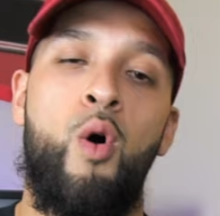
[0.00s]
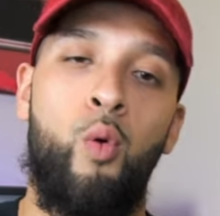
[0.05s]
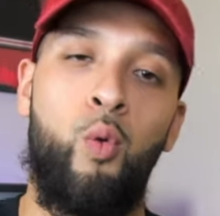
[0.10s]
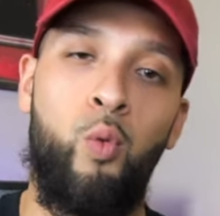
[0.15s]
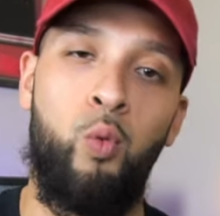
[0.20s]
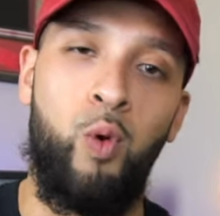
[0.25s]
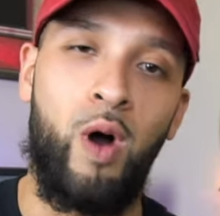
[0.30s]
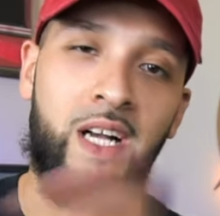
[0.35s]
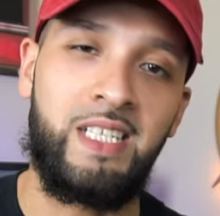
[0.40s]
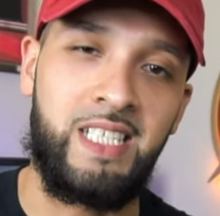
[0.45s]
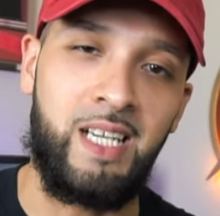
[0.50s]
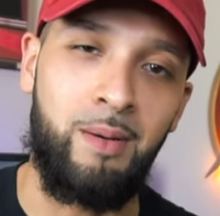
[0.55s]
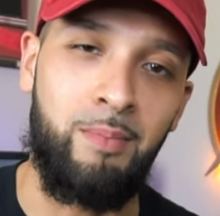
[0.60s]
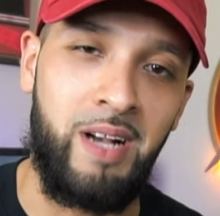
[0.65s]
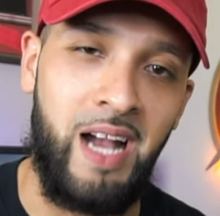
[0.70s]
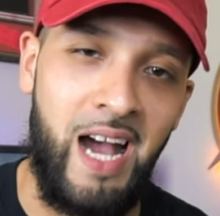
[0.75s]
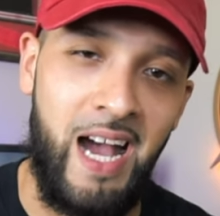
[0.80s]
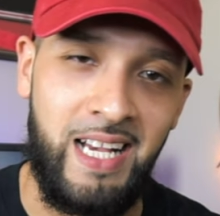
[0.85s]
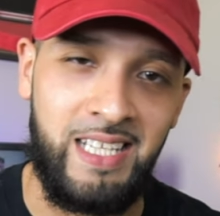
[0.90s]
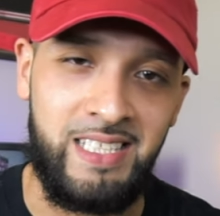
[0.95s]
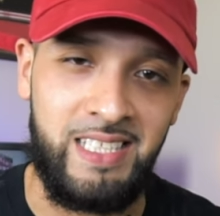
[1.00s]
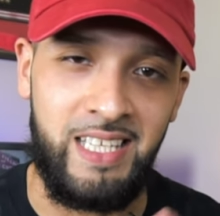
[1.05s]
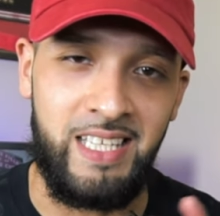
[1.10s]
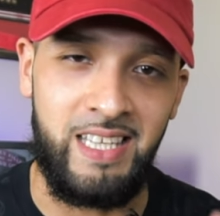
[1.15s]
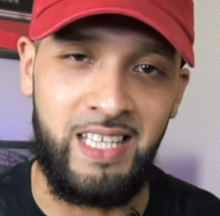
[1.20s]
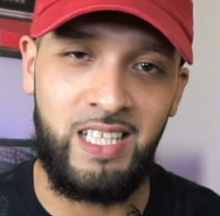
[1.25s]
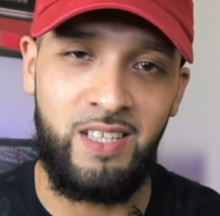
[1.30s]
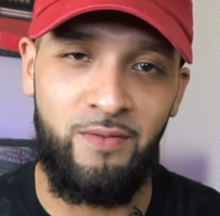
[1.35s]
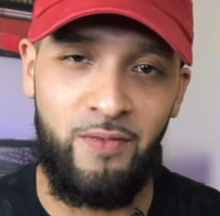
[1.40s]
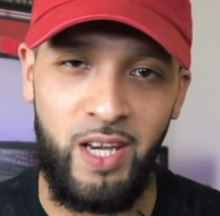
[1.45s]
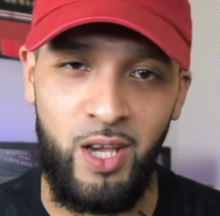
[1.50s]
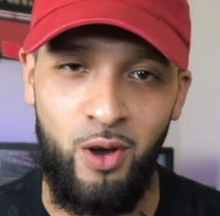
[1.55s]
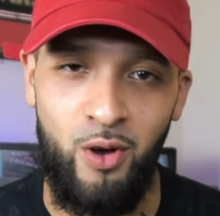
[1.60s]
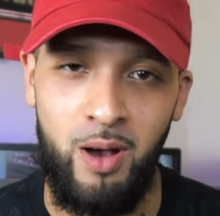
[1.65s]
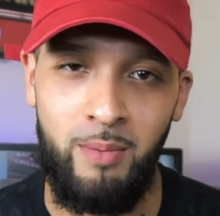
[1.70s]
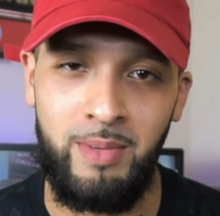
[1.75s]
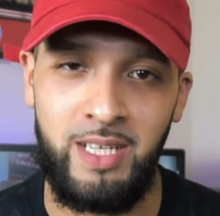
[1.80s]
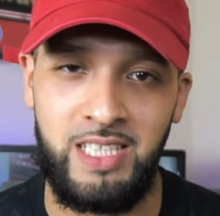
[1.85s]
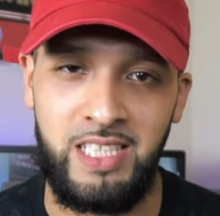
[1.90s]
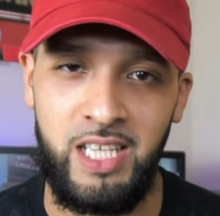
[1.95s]
What's up, guys? In this video,
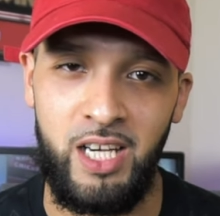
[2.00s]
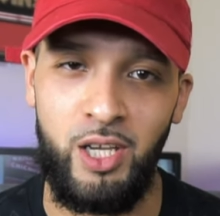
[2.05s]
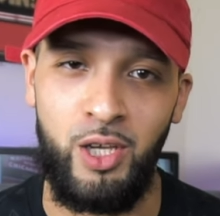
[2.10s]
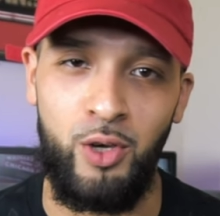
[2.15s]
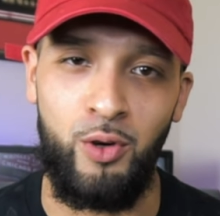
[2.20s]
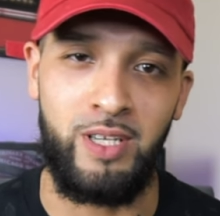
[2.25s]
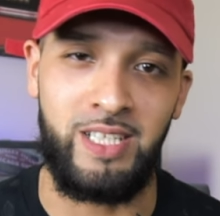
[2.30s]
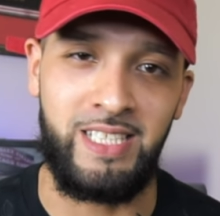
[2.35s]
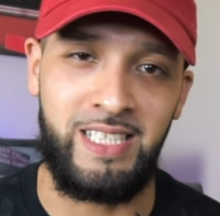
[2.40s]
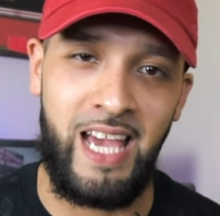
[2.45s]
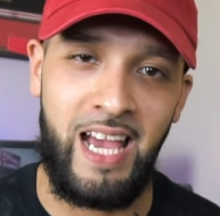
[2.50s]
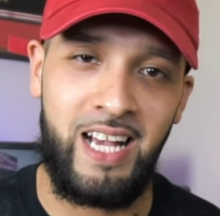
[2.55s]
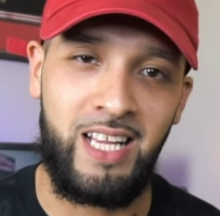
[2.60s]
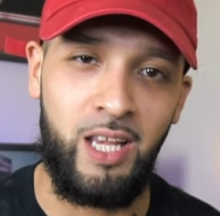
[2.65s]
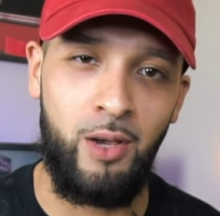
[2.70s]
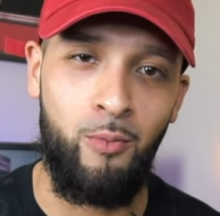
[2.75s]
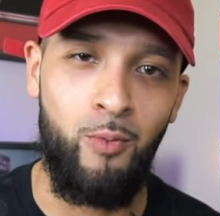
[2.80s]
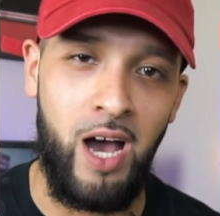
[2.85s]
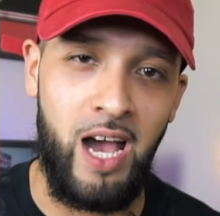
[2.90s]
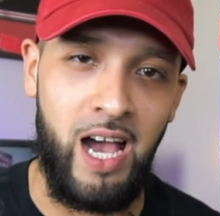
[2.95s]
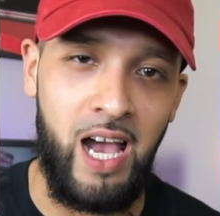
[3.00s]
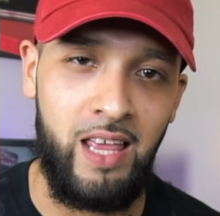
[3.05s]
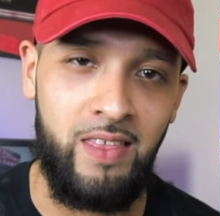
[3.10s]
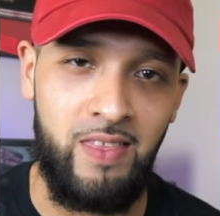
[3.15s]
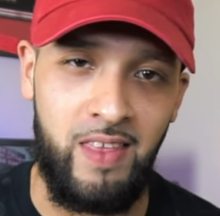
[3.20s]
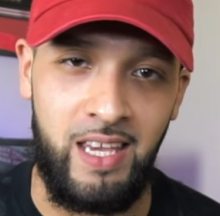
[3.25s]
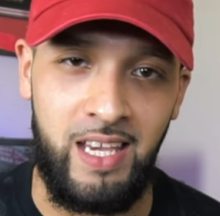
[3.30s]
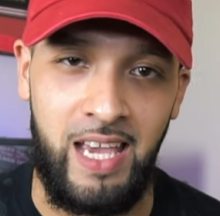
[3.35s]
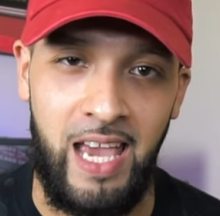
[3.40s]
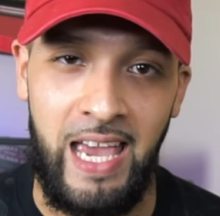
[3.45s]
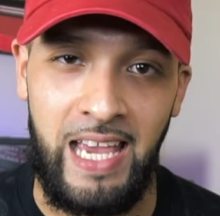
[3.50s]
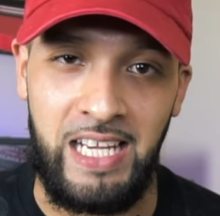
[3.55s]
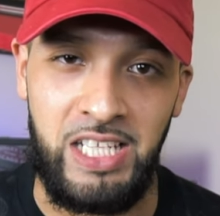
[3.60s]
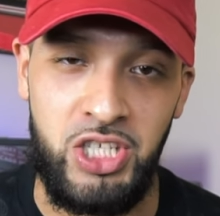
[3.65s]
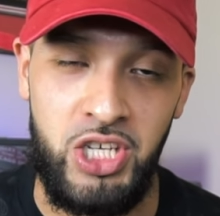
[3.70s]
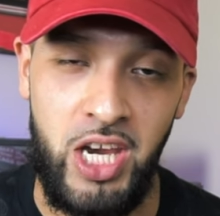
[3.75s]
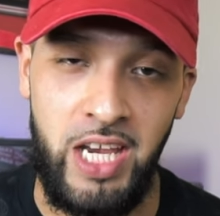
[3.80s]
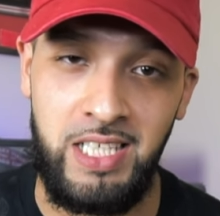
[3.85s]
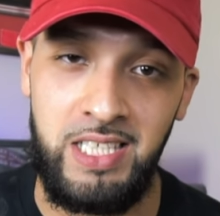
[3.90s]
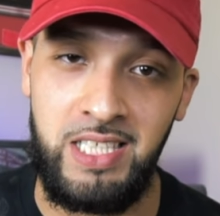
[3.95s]
I'm going to tell you exactly why I think a
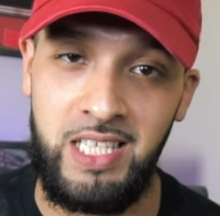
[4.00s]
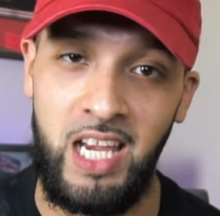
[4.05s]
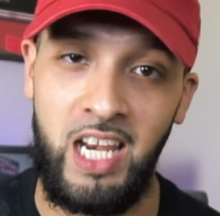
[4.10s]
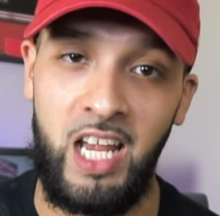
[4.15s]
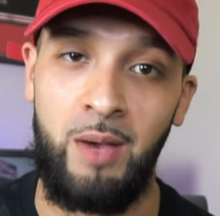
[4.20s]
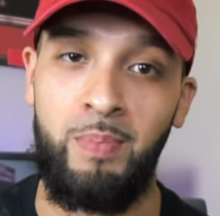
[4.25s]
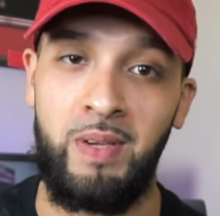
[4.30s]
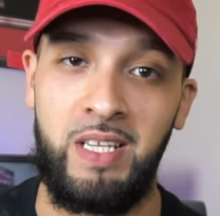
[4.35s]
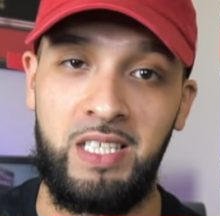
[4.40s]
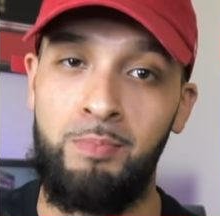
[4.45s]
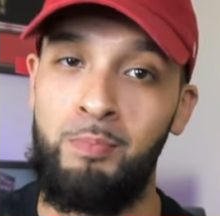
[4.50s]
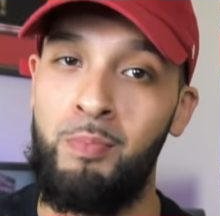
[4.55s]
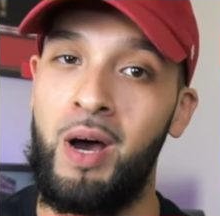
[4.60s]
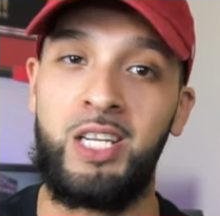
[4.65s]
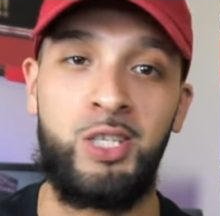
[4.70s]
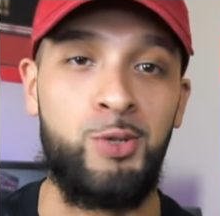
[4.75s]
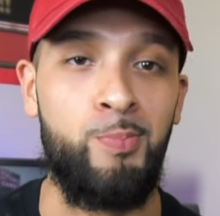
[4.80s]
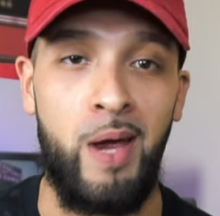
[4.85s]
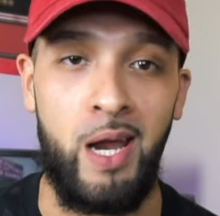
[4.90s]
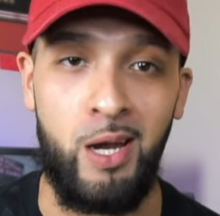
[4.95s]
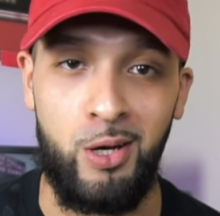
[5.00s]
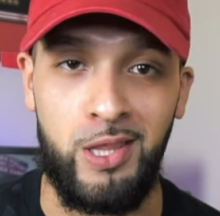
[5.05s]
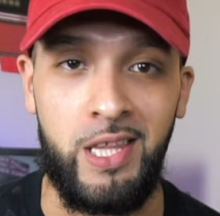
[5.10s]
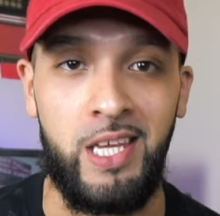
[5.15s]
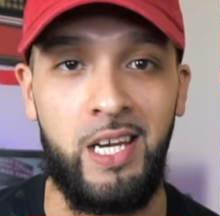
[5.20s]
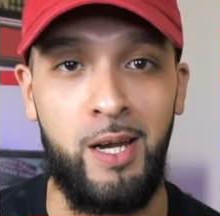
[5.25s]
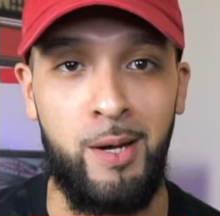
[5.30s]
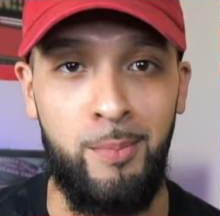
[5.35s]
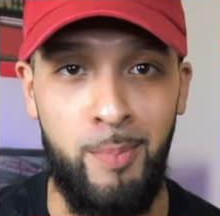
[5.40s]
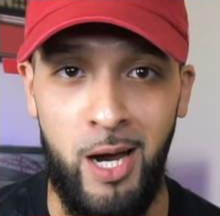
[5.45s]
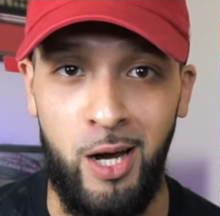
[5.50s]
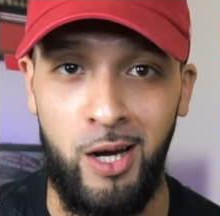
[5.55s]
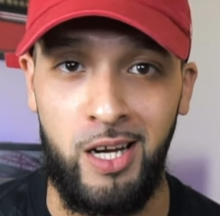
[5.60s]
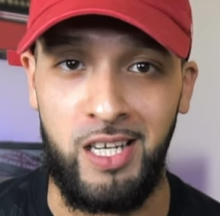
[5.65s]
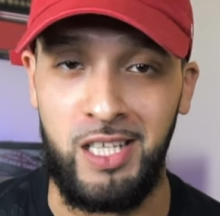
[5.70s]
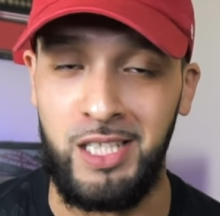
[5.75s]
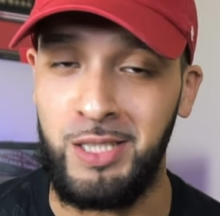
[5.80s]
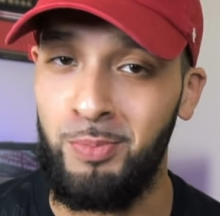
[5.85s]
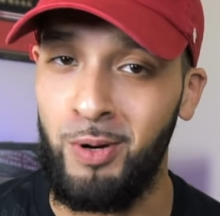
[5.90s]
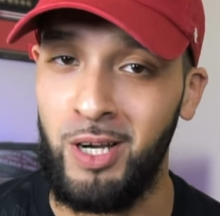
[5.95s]
Chase setup is much better than an
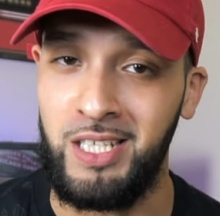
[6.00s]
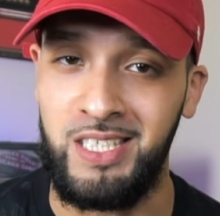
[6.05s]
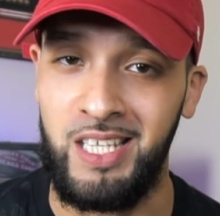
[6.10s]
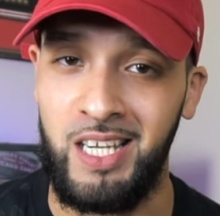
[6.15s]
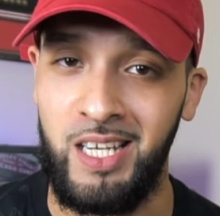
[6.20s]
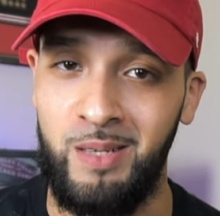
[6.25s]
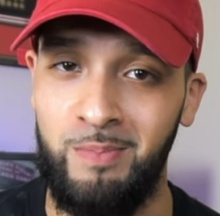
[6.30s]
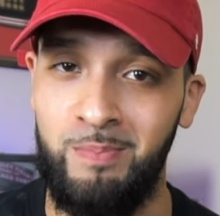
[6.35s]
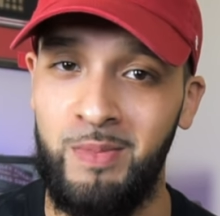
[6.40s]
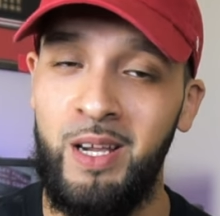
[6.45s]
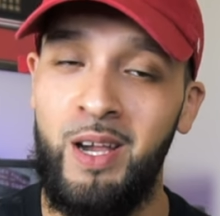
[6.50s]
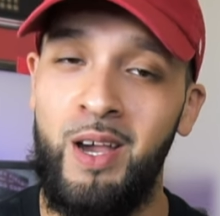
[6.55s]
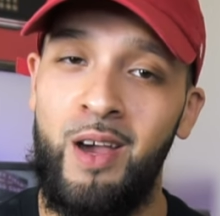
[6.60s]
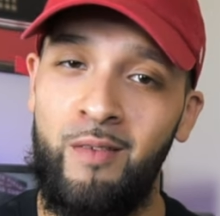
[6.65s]
American Express setup.